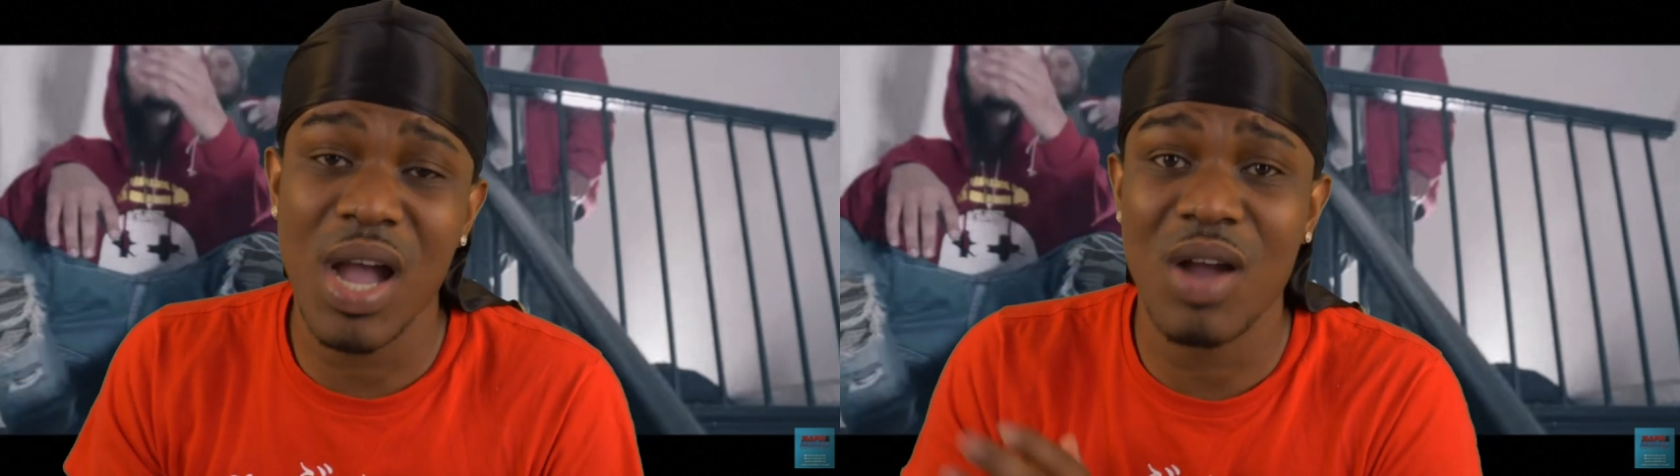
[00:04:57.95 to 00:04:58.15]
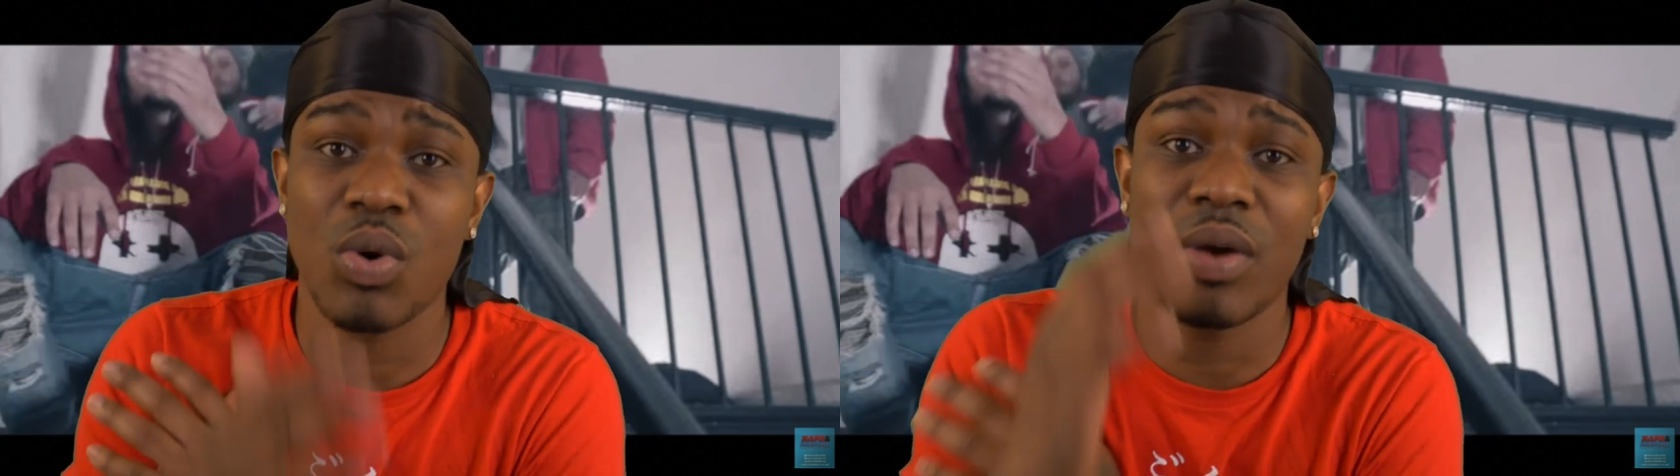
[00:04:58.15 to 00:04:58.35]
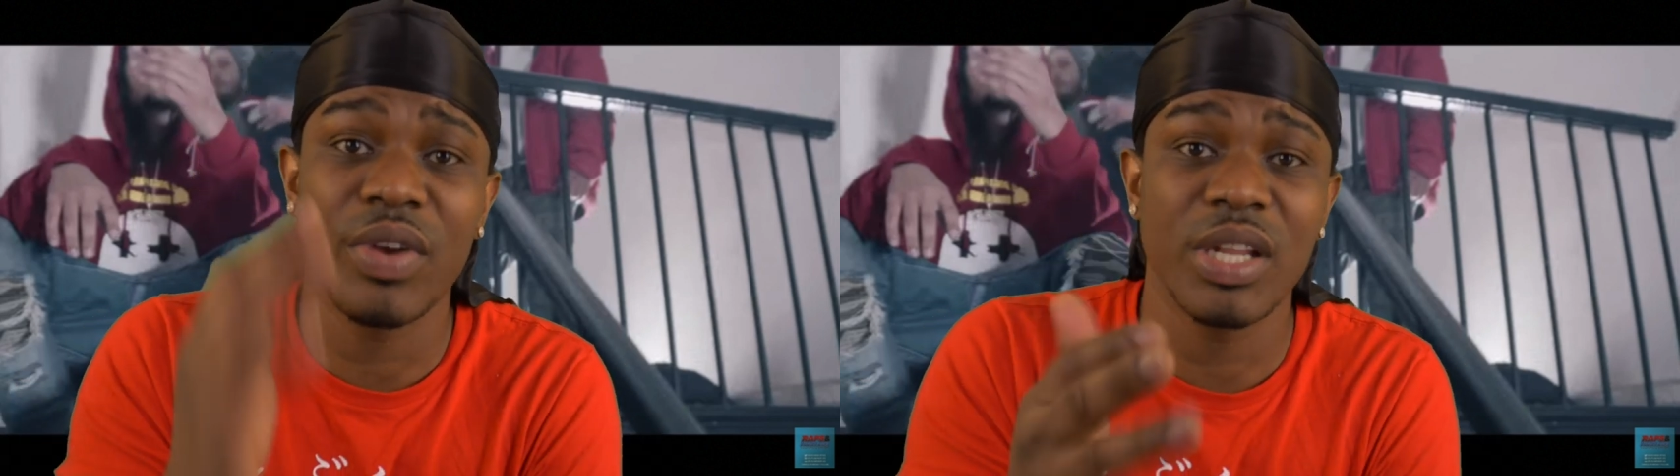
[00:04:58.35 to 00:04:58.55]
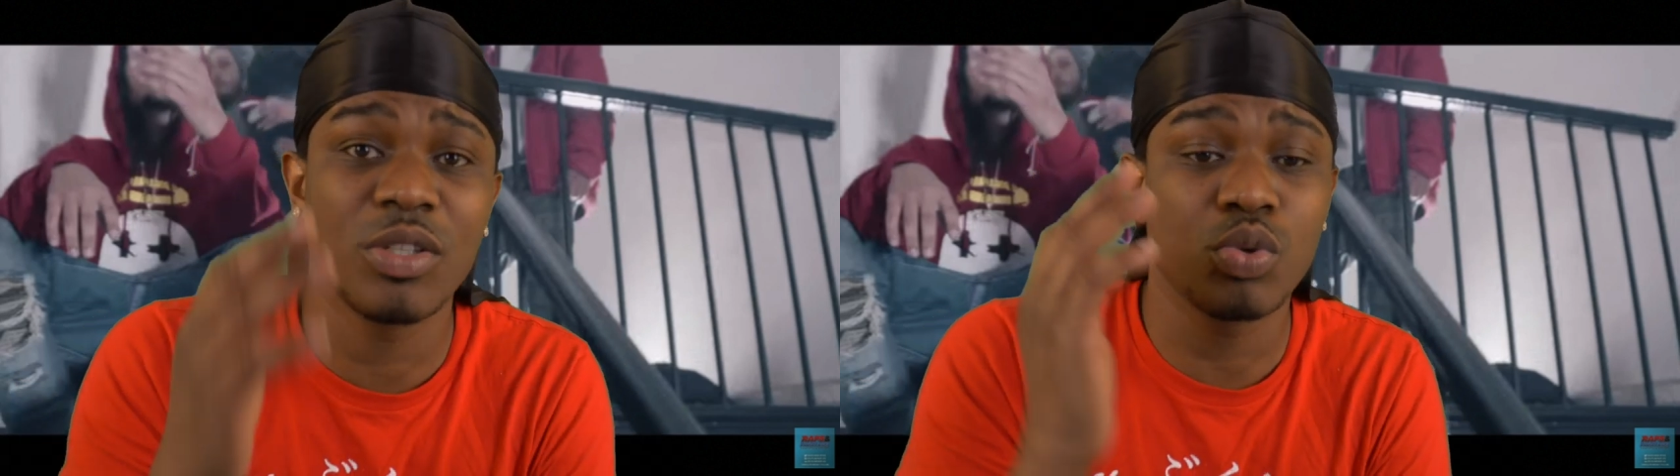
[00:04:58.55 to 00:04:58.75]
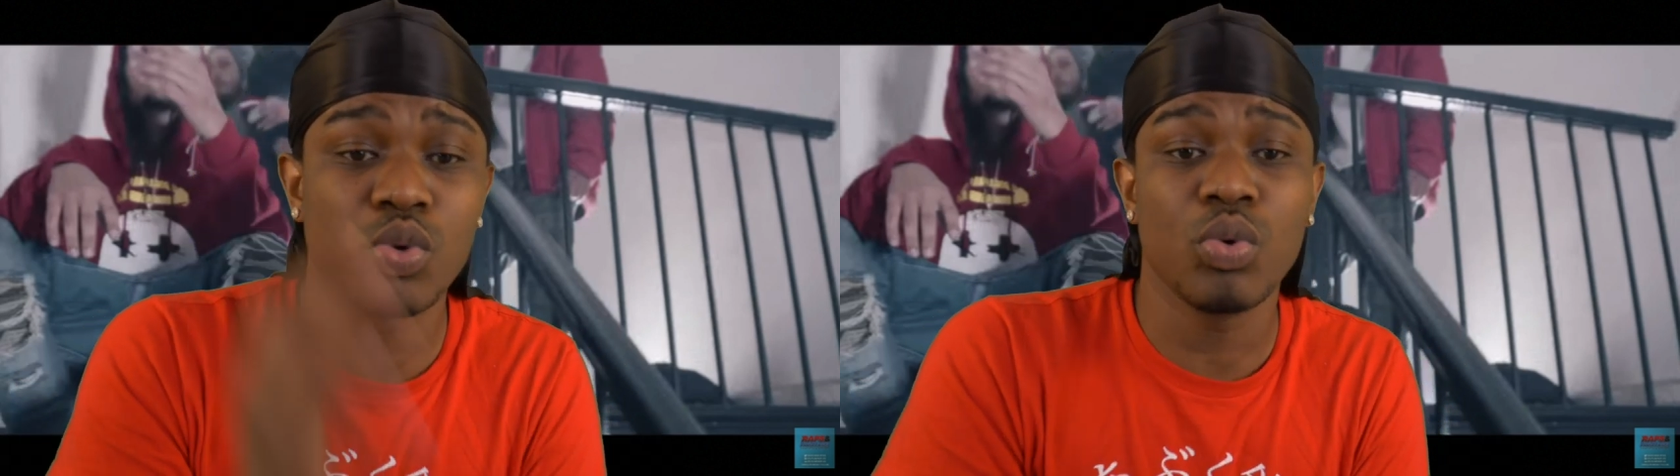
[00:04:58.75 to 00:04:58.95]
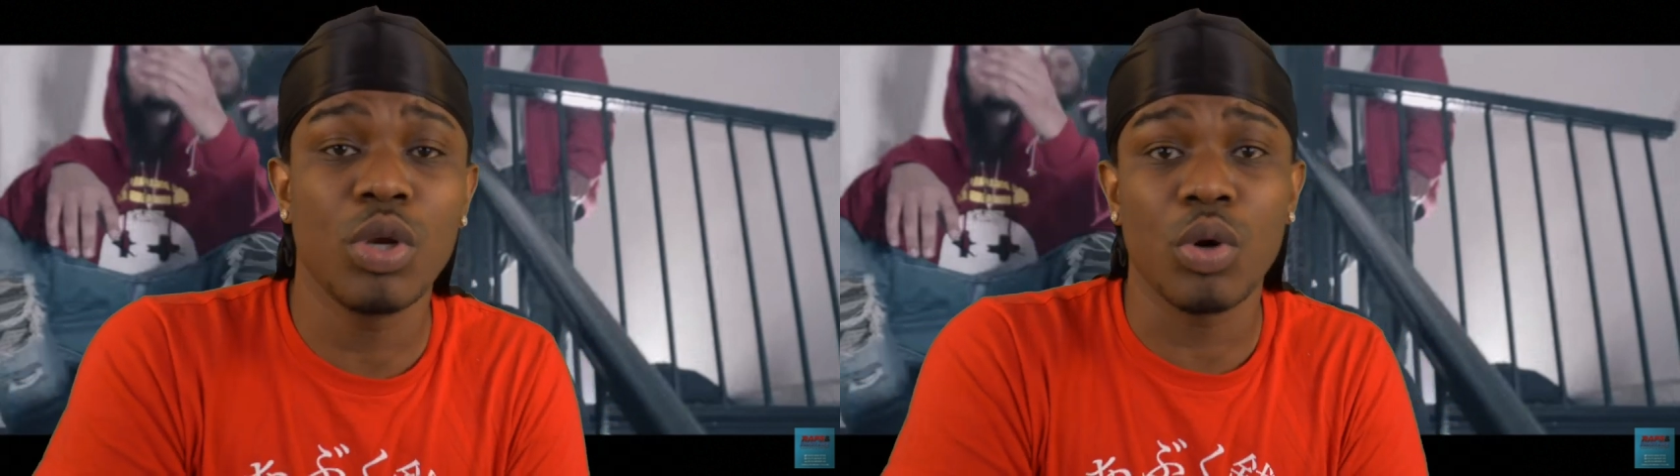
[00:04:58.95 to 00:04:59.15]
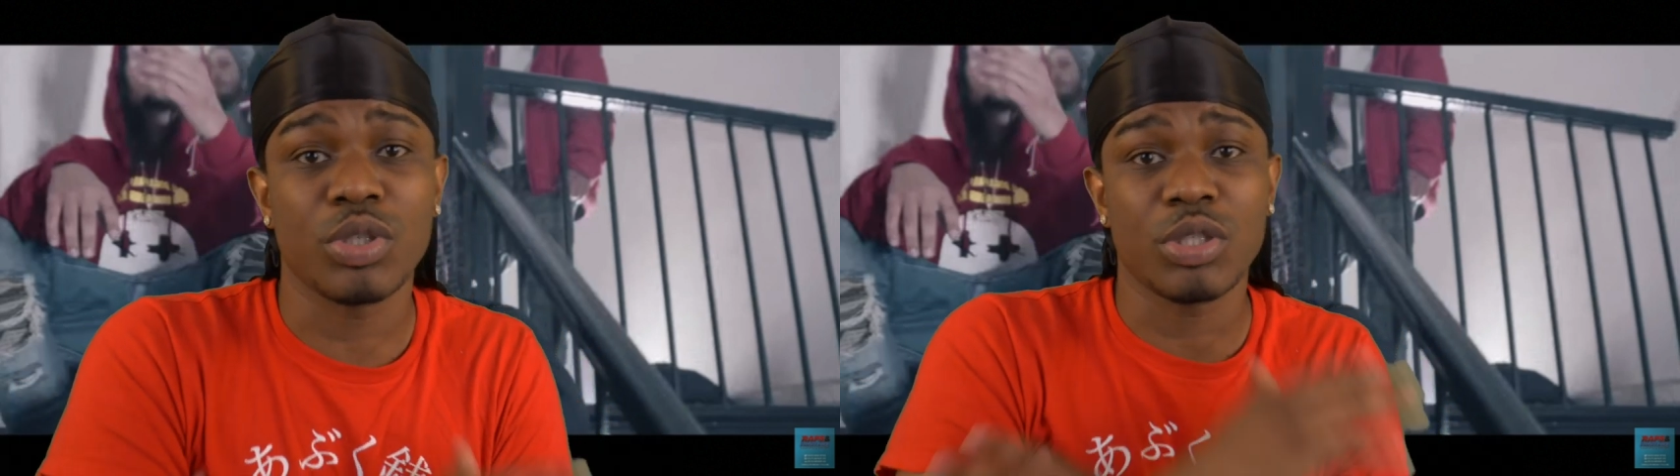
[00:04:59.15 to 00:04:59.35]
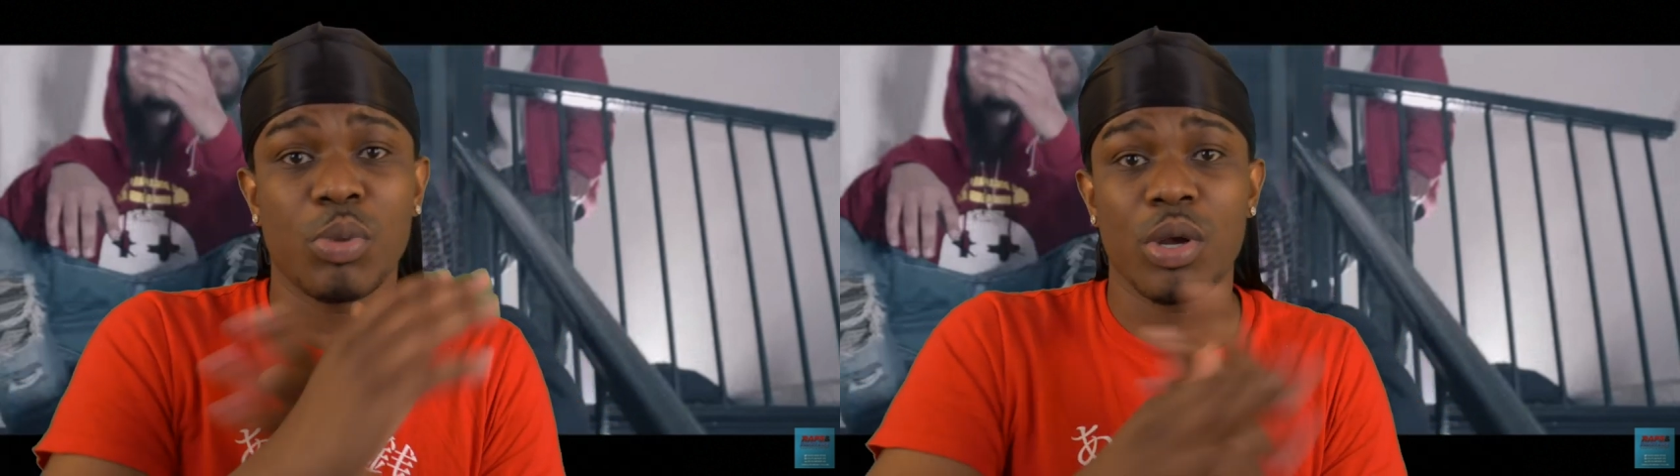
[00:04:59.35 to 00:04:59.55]
high or I rated it too low.
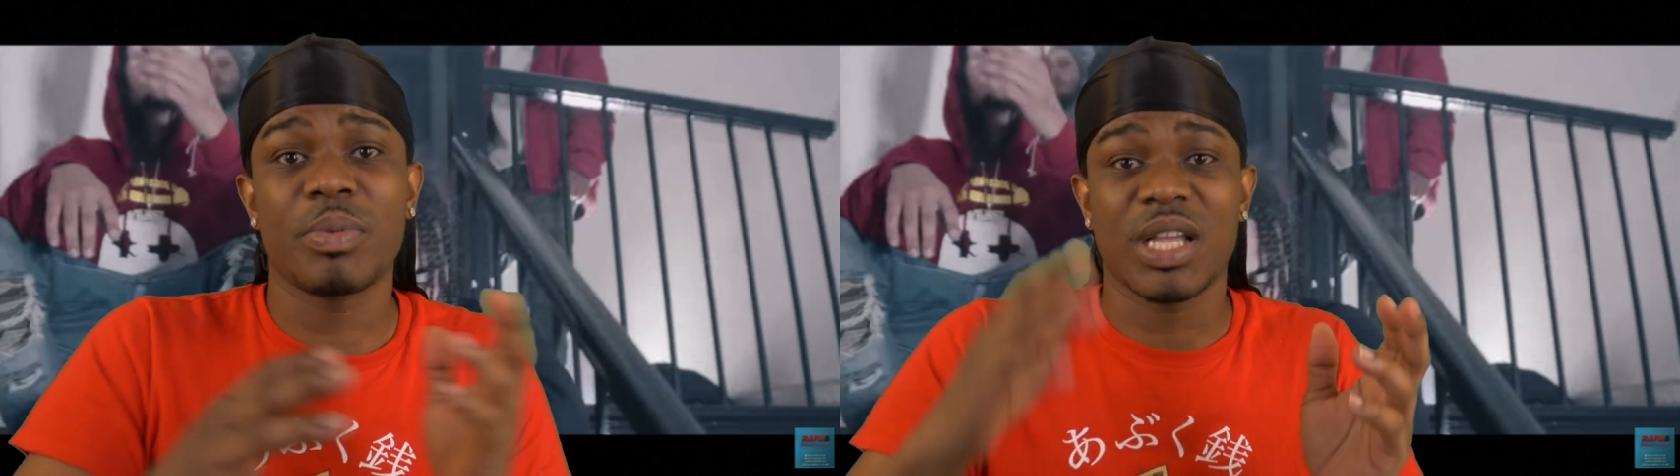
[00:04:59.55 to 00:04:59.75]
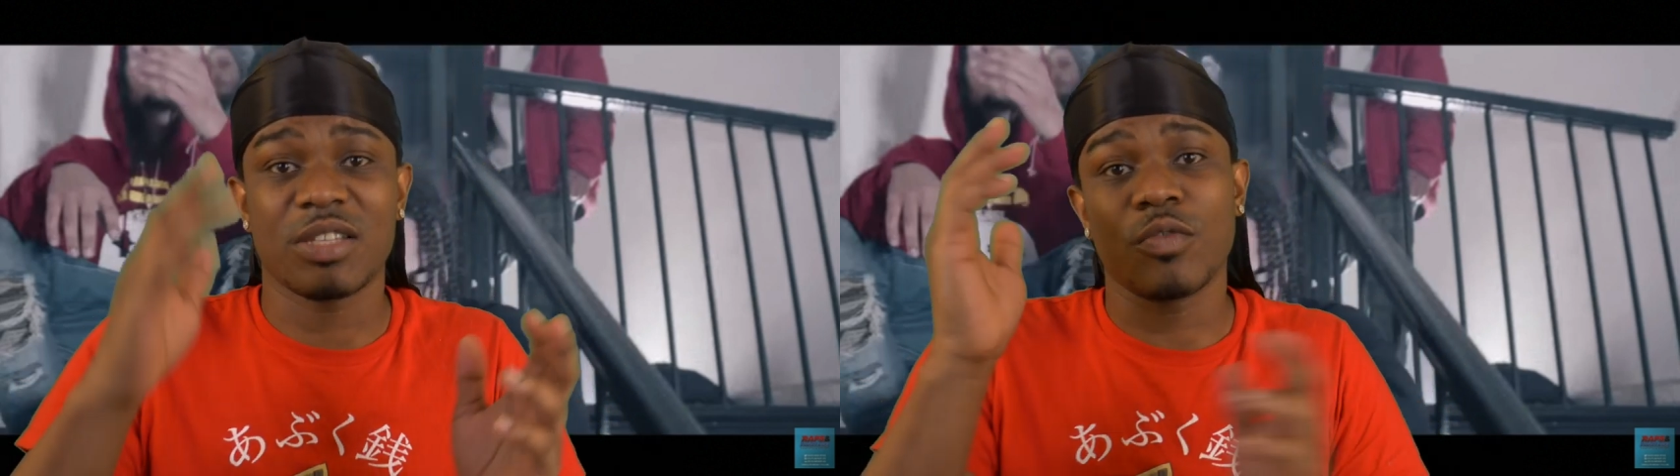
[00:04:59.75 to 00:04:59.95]
It's your boy Class.